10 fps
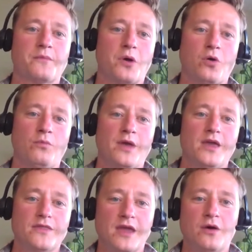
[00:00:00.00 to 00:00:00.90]
from home,
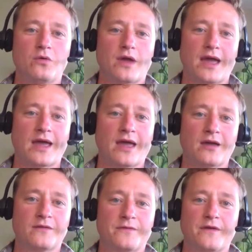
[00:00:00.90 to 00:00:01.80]
they don't
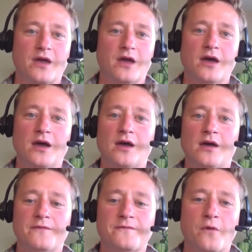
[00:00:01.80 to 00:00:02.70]
have
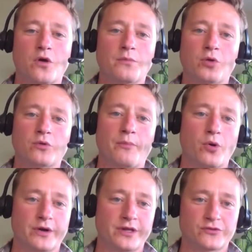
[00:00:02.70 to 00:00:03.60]
a formal
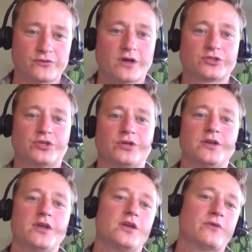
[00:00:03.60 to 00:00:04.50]
reporting structure,
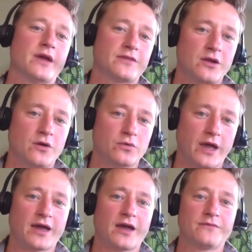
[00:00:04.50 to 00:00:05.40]
right? They don't
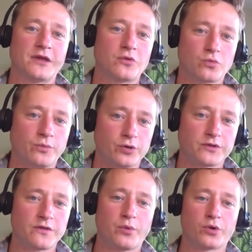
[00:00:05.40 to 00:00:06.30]
report
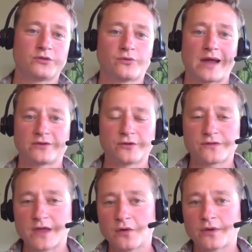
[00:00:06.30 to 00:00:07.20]
to the board of
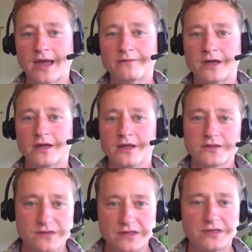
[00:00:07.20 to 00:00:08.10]
directors. They don't have a
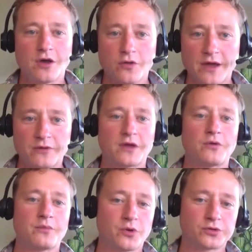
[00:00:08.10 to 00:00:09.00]
CEO that
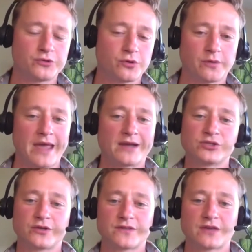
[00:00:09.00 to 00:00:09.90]
they report to, or a
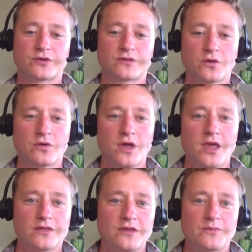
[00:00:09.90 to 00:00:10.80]
manager, et cetera. So
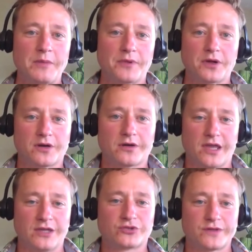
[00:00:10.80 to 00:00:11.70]
these people are
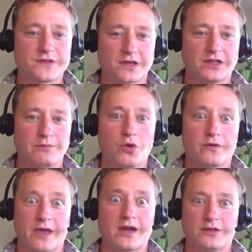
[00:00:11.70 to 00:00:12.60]
intrinsically
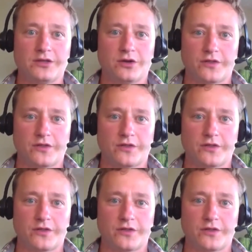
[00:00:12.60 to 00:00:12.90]
motivated.